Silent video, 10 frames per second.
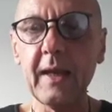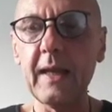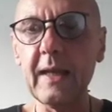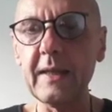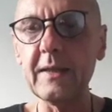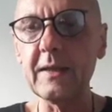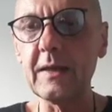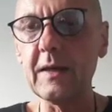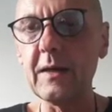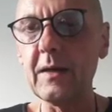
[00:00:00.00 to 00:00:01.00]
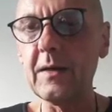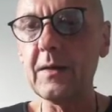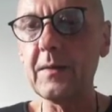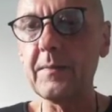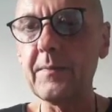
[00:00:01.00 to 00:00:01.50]
And
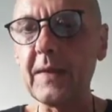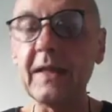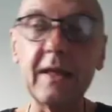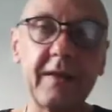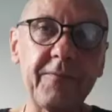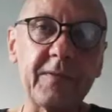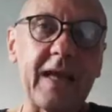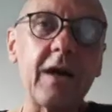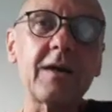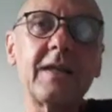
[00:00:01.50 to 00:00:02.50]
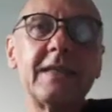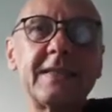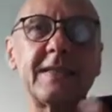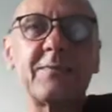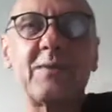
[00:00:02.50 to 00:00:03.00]
if
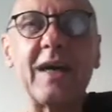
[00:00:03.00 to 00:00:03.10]
darkness